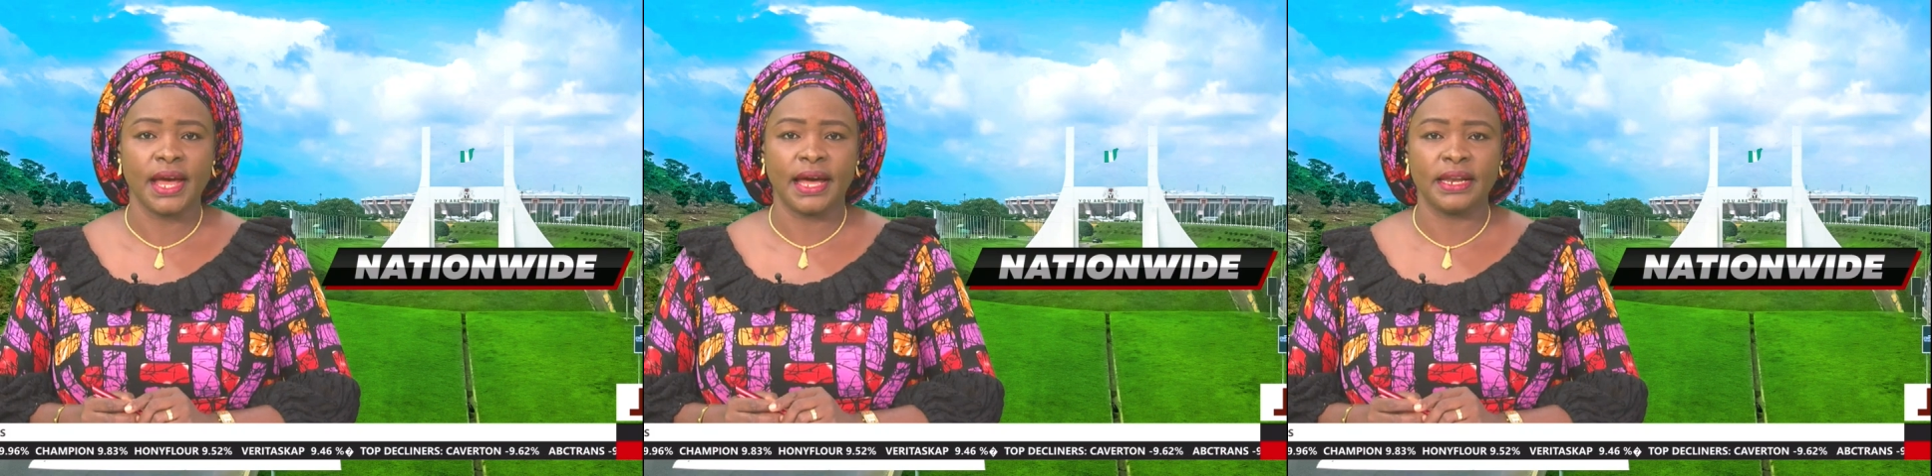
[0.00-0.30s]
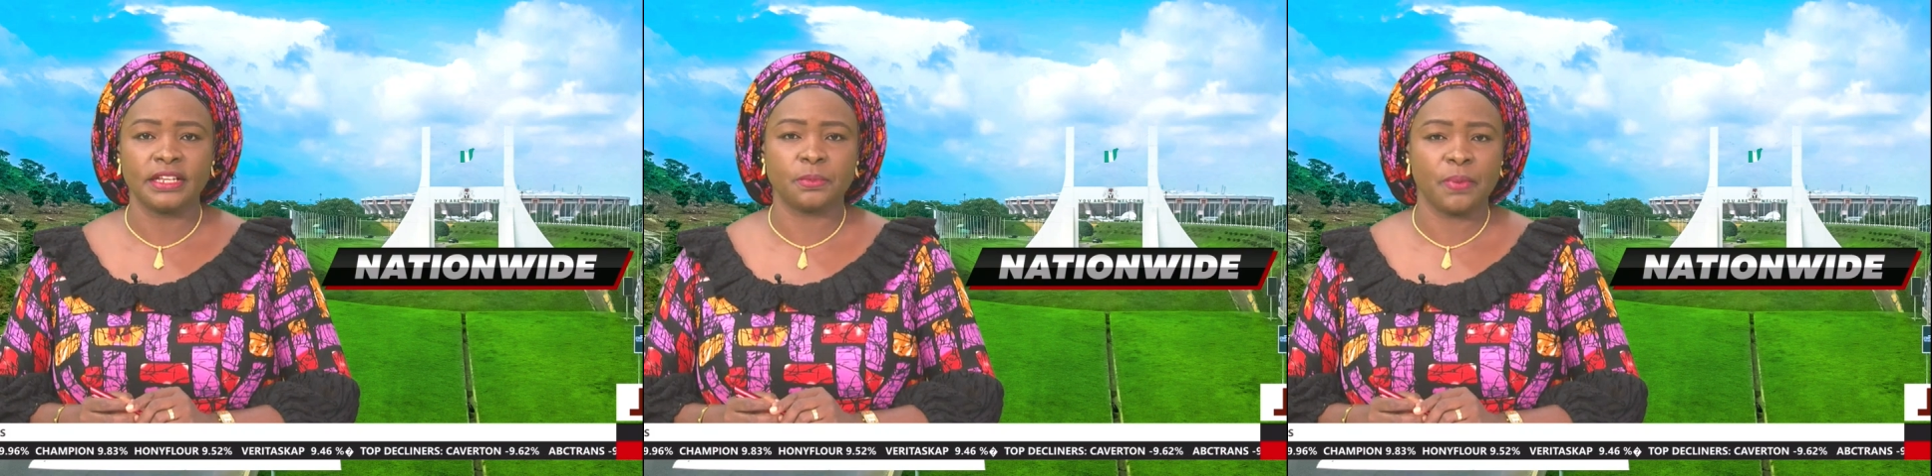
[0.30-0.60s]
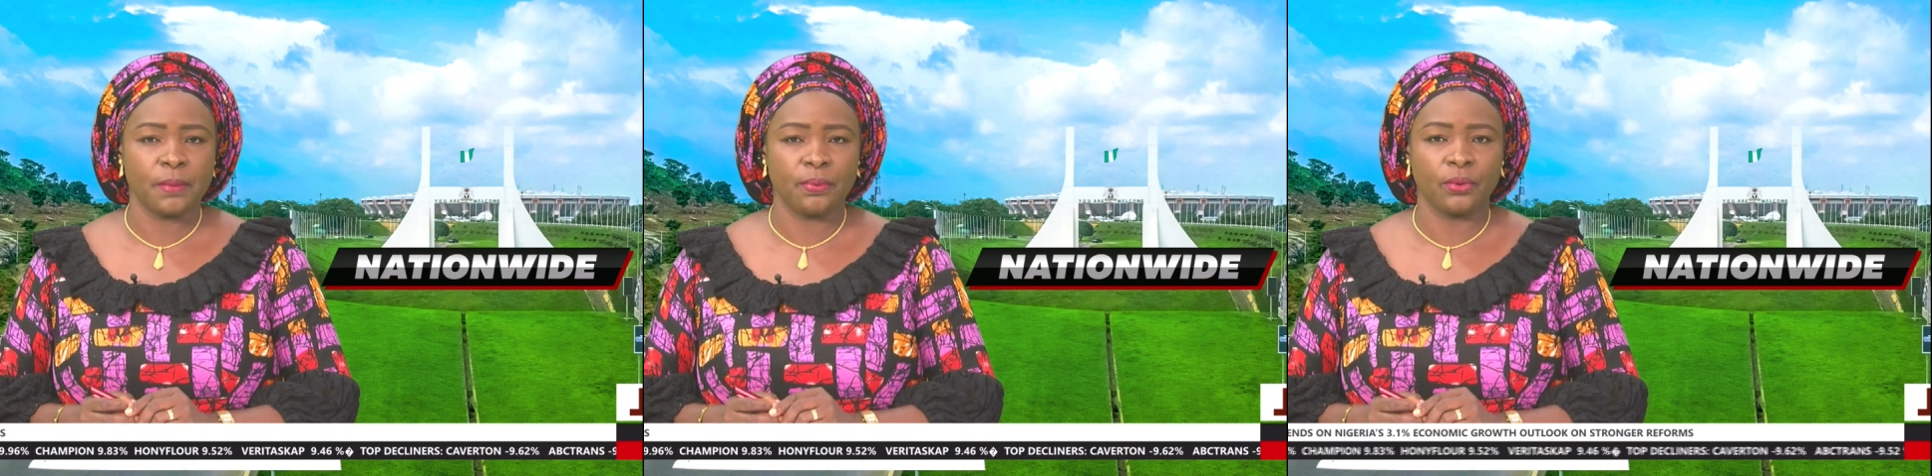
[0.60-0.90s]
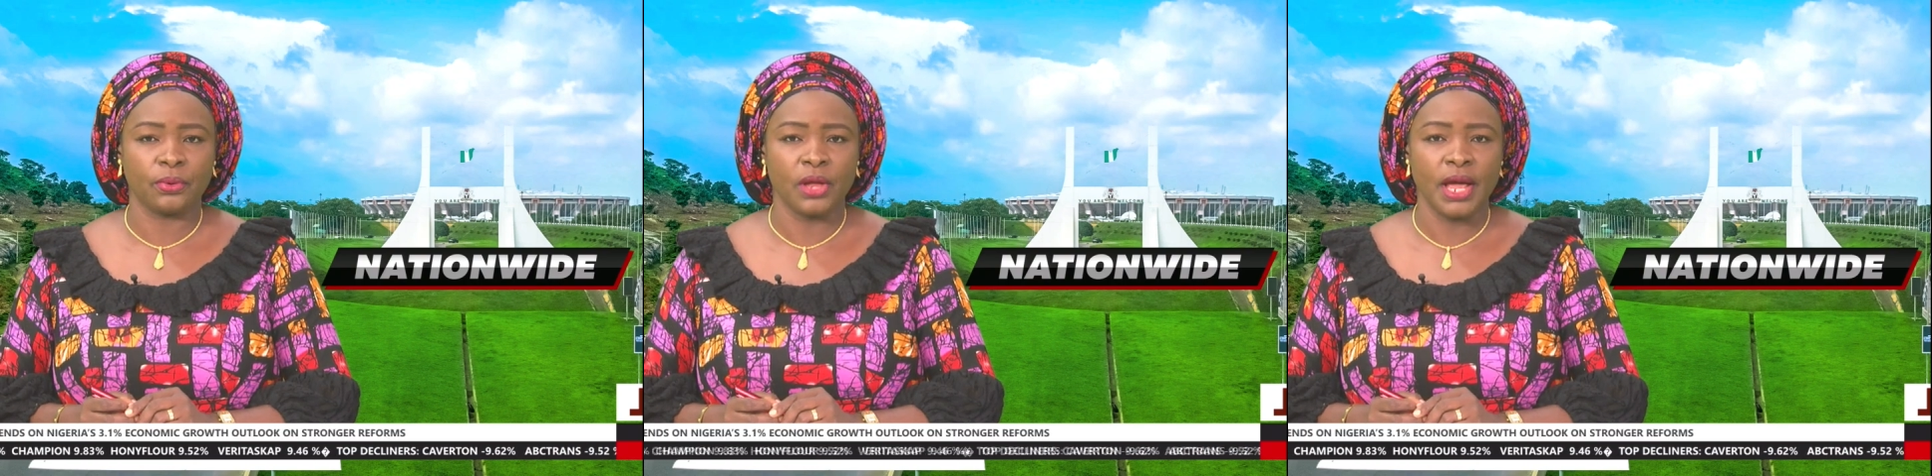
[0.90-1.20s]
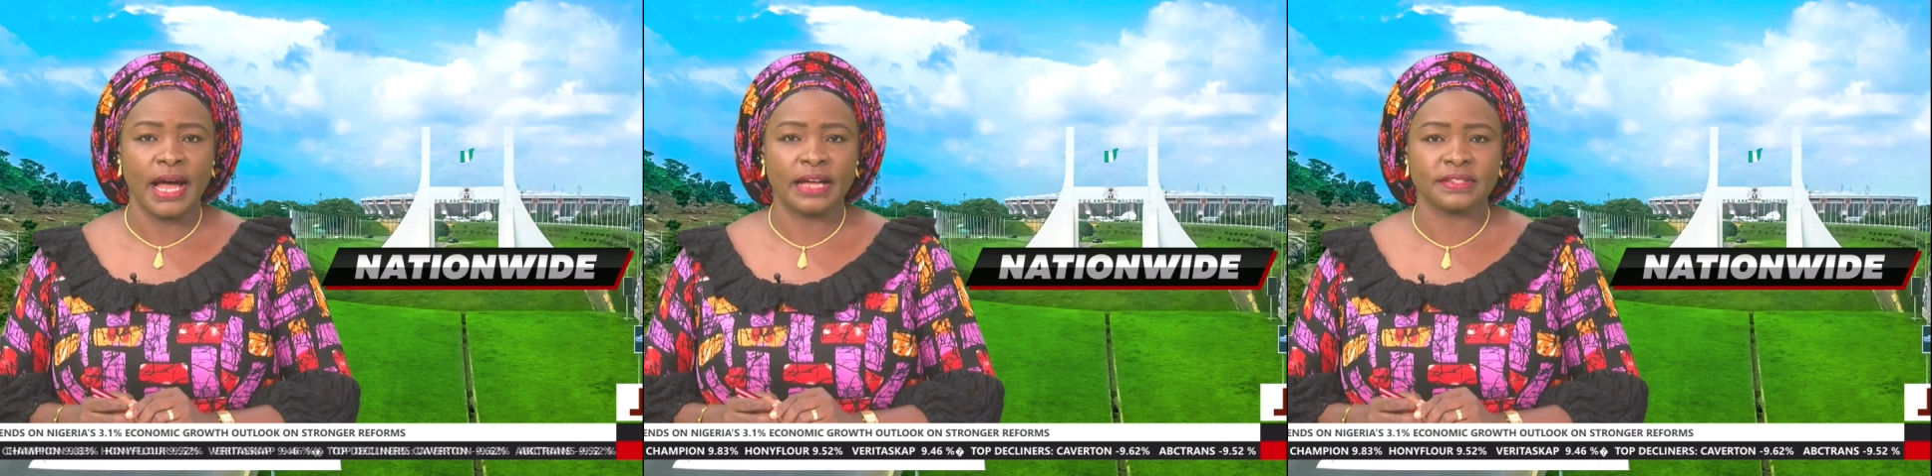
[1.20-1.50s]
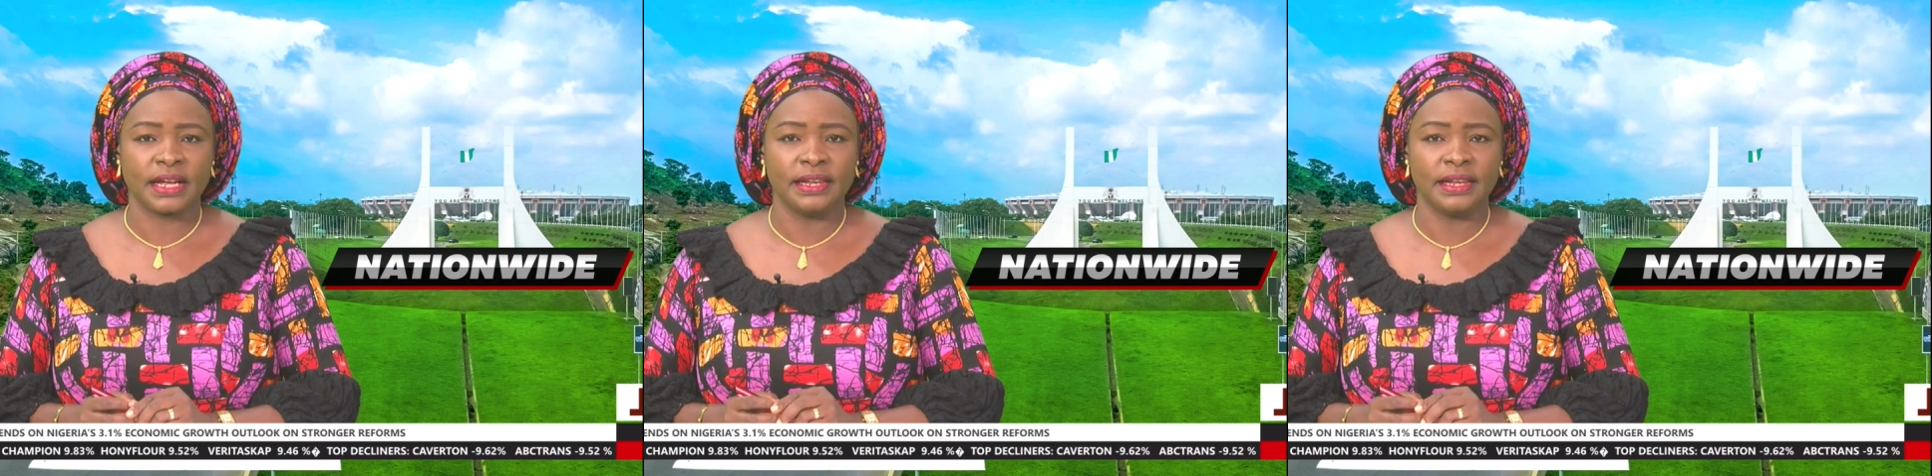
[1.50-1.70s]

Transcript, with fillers: and its people as